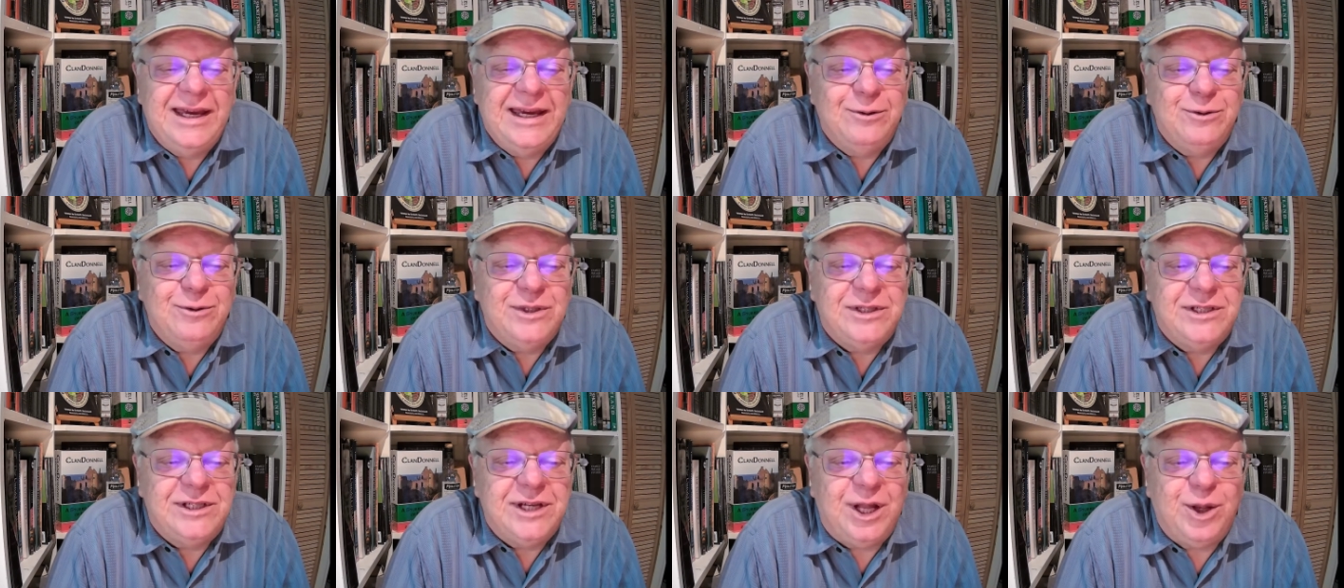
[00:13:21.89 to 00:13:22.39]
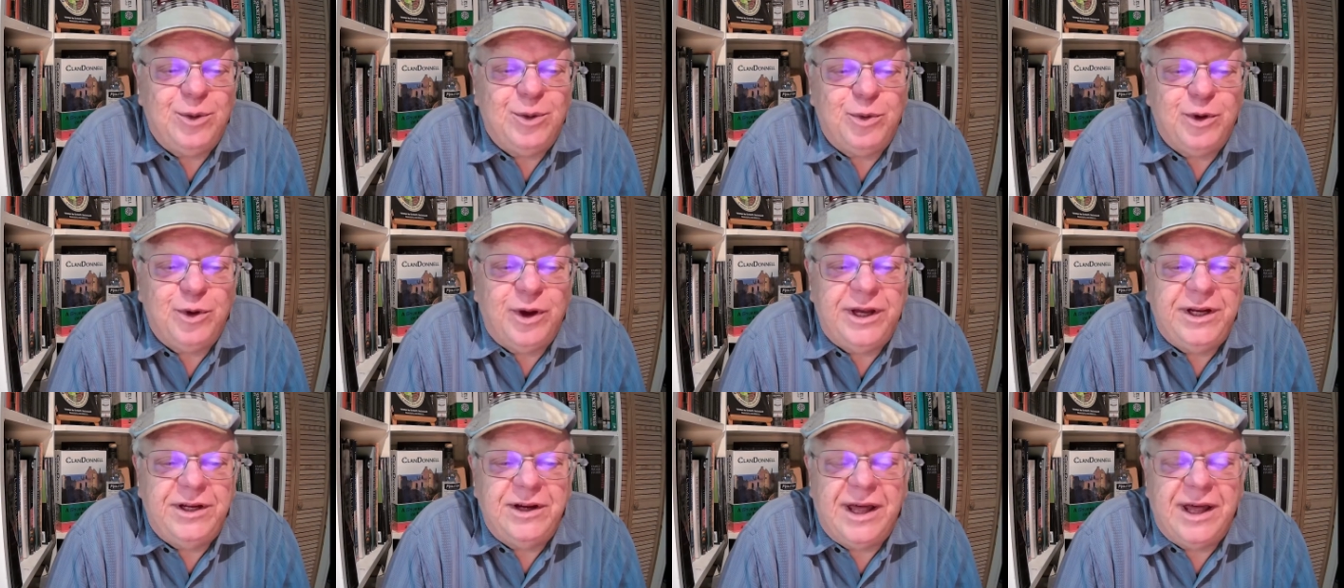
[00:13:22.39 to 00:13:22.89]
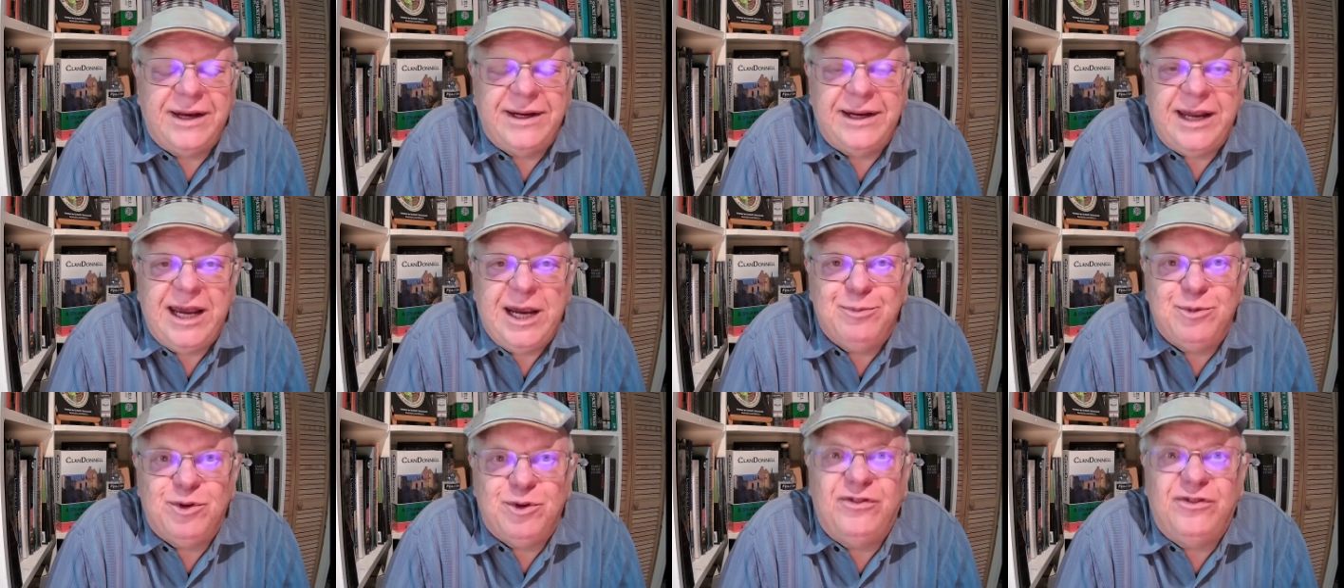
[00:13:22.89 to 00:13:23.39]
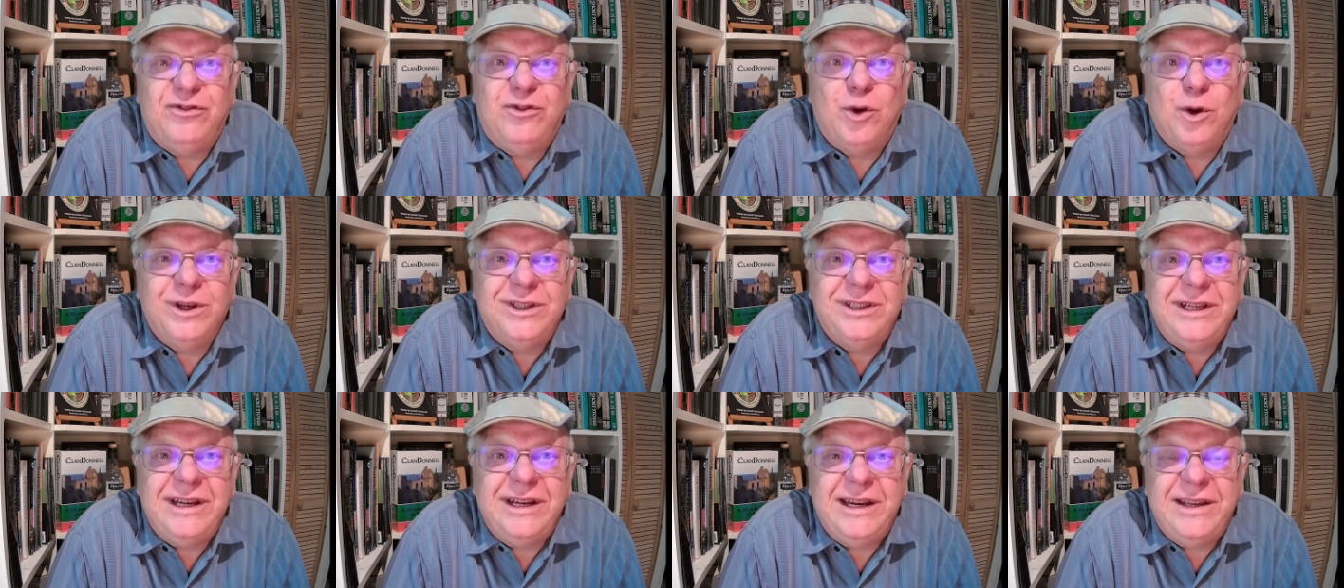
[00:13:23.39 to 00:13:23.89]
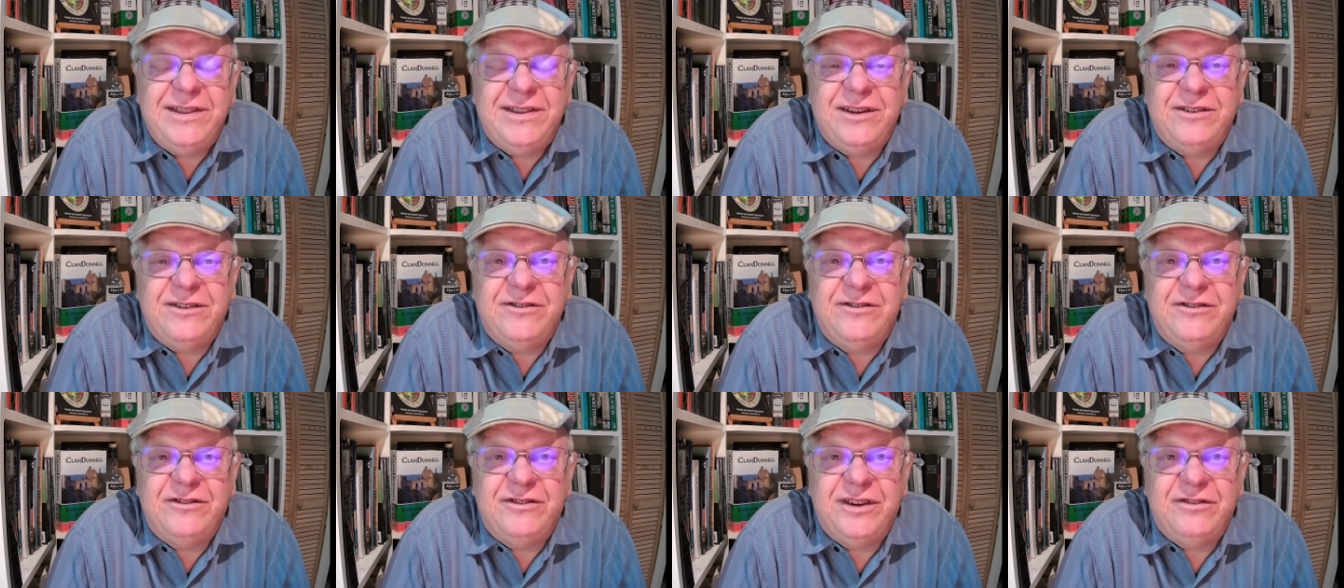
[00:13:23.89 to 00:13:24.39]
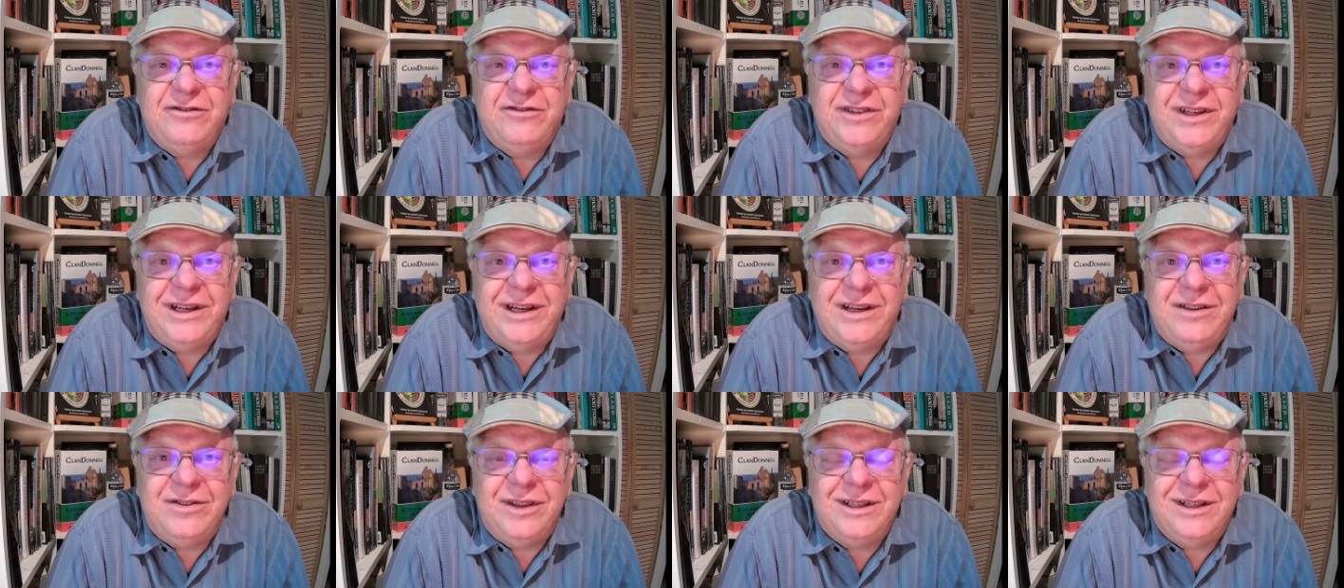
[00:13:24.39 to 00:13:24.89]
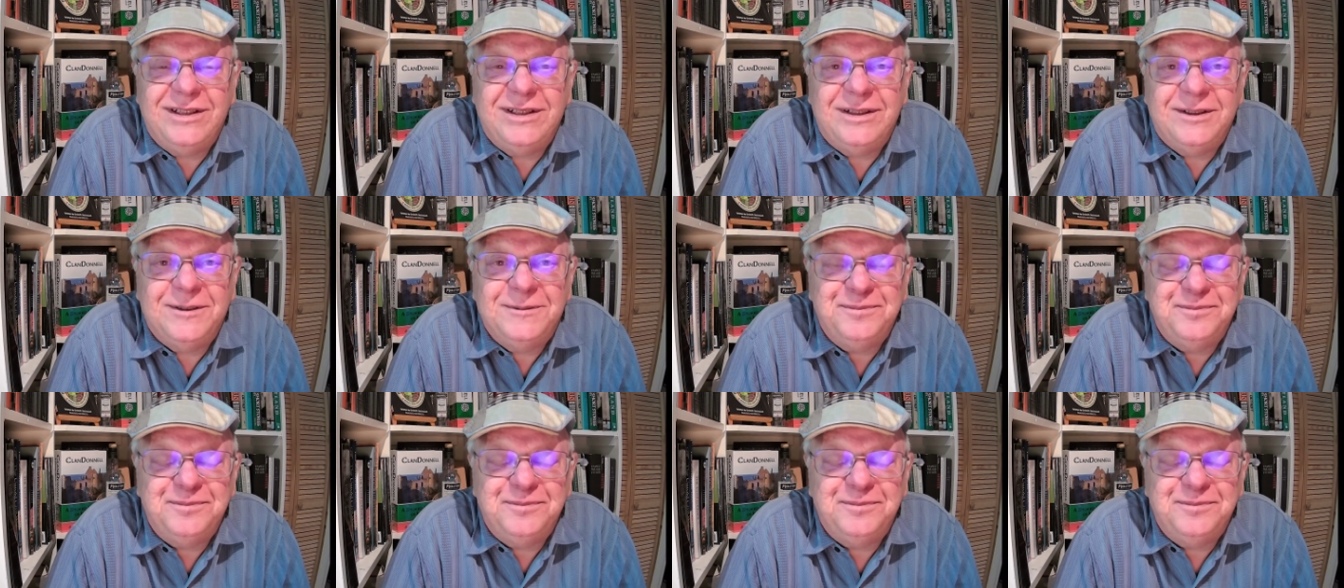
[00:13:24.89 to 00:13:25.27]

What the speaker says: it was celebrated on April 14th and 15th.